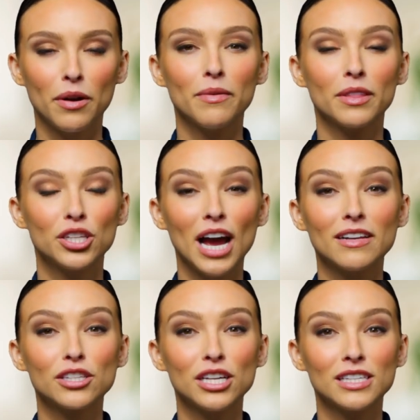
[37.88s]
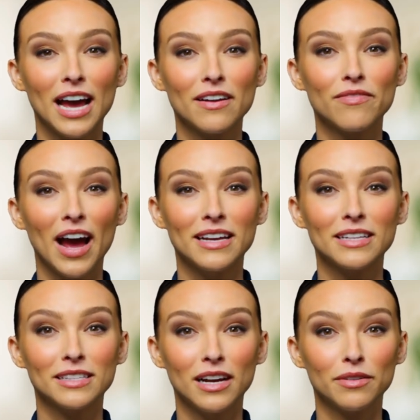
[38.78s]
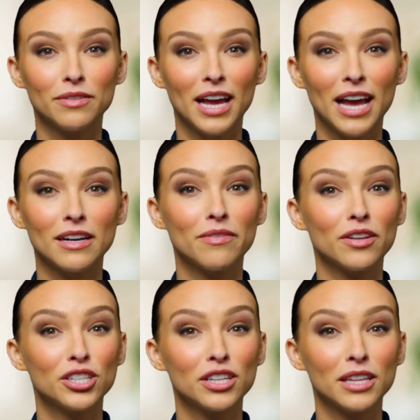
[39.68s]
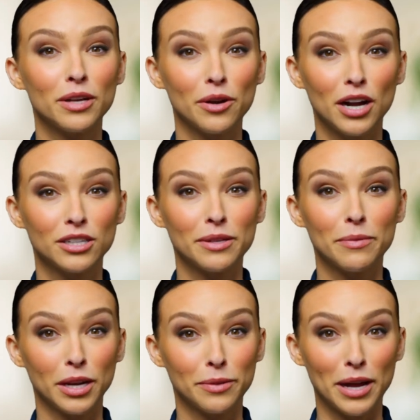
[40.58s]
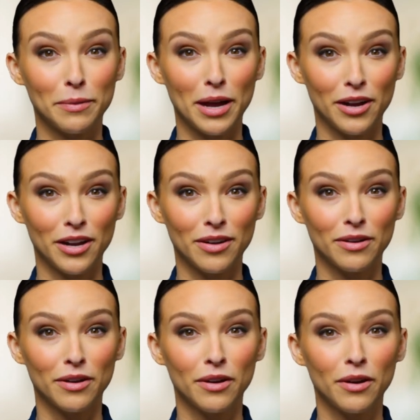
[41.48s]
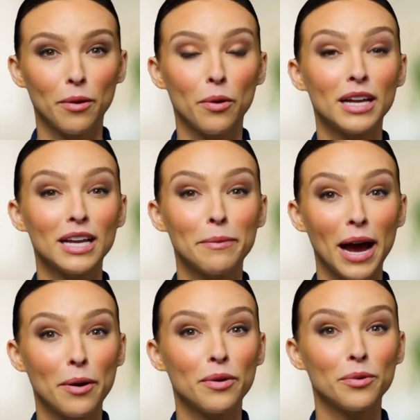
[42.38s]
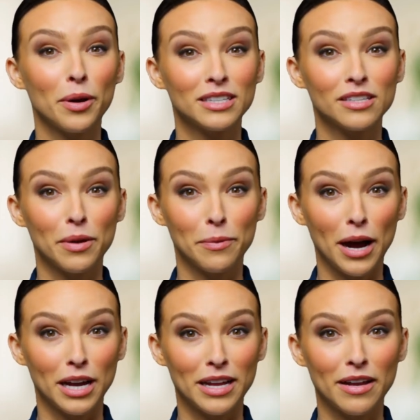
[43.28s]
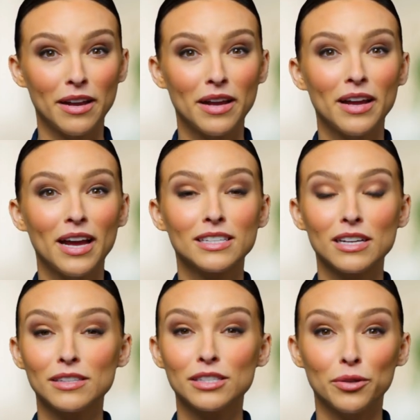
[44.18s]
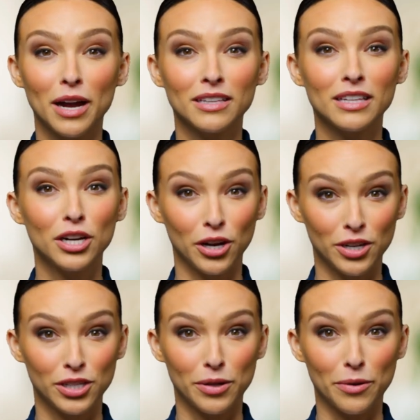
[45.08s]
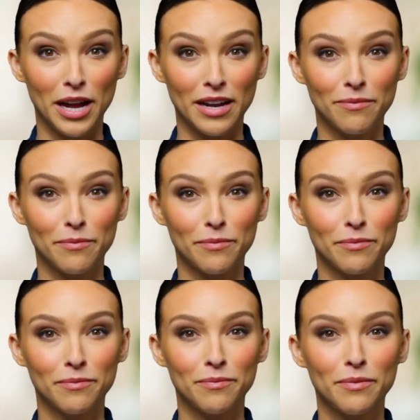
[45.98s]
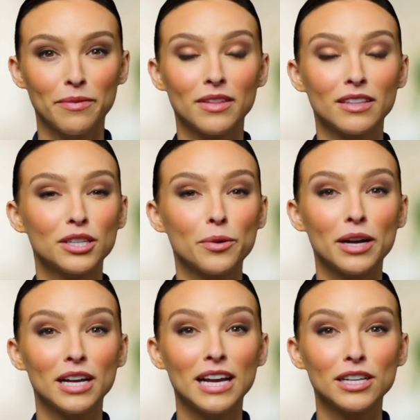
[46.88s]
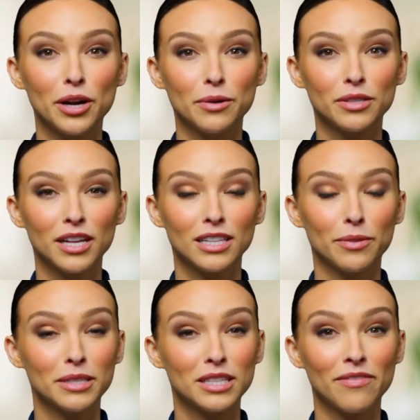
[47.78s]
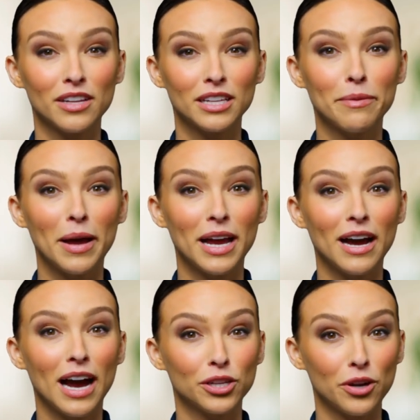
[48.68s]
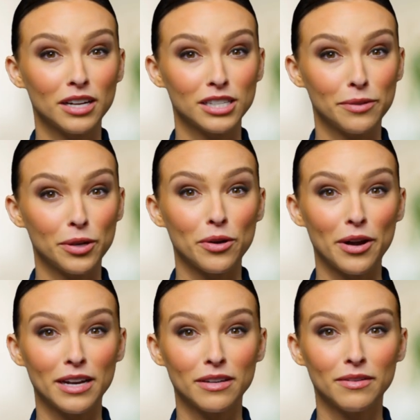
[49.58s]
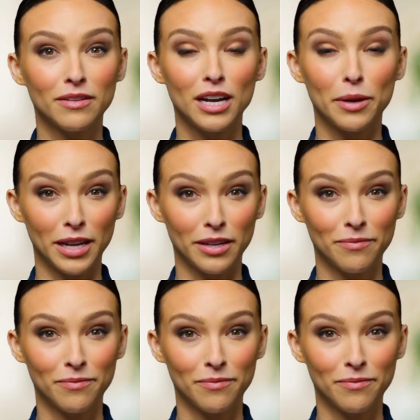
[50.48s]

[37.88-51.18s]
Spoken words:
The challenge is that fat itself can't efficiently cross the blood-brain barrier. While it can power the rest of the body, it doesn't directly nourish the brain. This is where ketones, and specifically beta-hydroxybutyrate, come in.